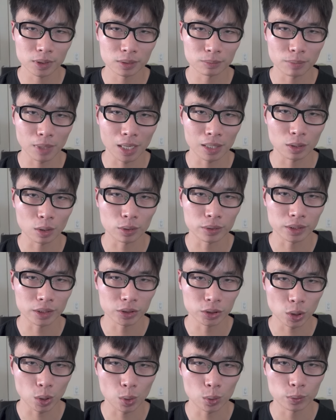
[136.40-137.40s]
by on
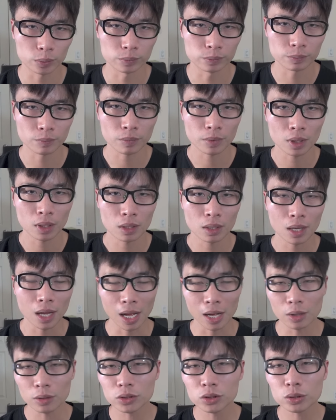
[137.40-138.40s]
its own?
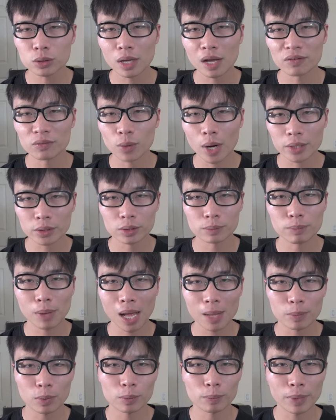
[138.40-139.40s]
I also have read the
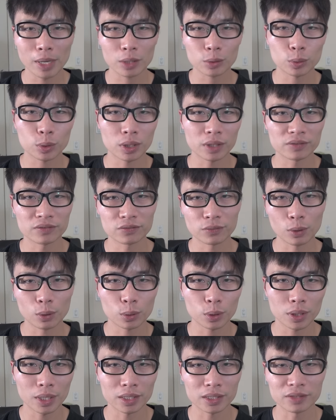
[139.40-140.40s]
Bible backward and
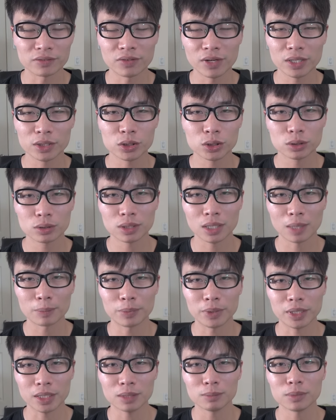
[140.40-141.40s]
forward, and eventually I
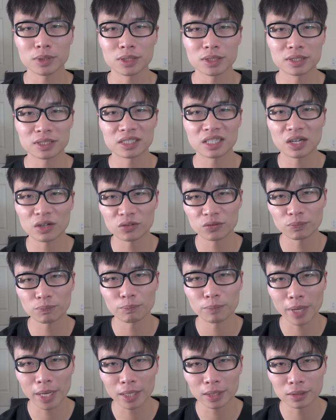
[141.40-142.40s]
became a
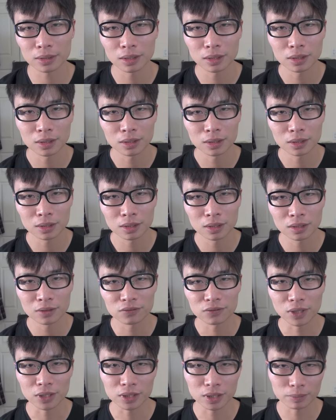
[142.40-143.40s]
self-made
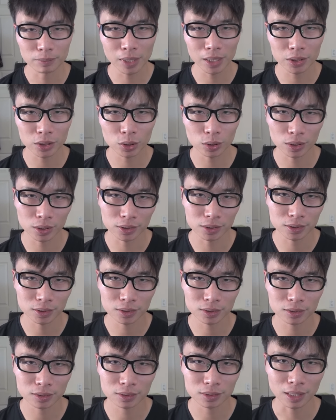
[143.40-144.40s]

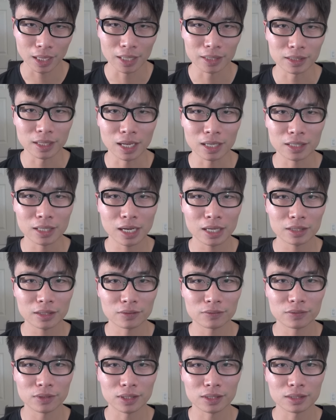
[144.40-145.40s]
fundamentalist. And I kind
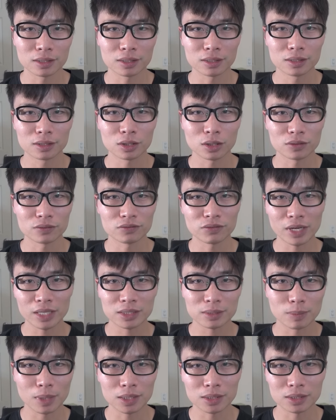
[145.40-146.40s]
of like
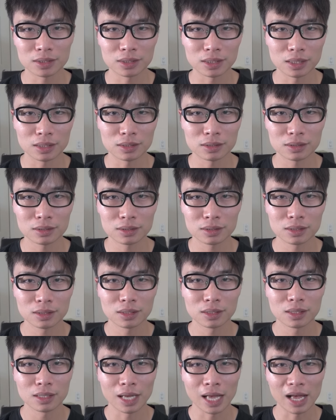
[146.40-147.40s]
confess my sins
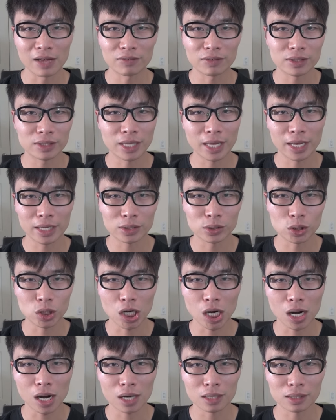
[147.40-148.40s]
every day to
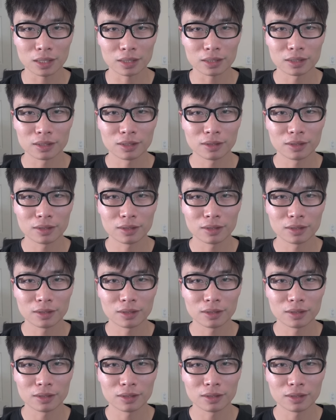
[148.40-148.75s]
God like